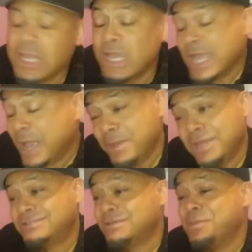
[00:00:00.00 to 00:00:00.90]

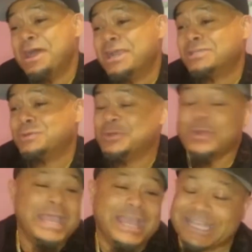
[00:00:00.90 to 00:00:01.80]
to be honest with you,
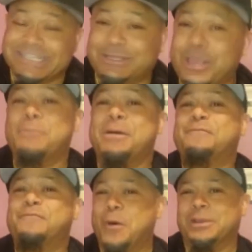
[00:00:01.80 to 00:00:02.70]
it's still my
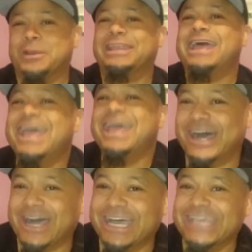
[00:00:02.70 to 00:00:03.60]
formula
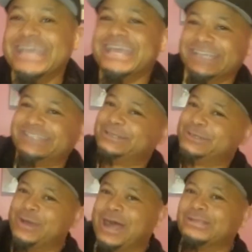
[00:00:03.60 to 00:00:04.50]
is to do
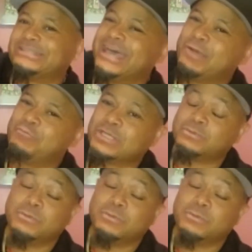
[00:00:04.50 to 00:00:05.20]
outside of Richmond.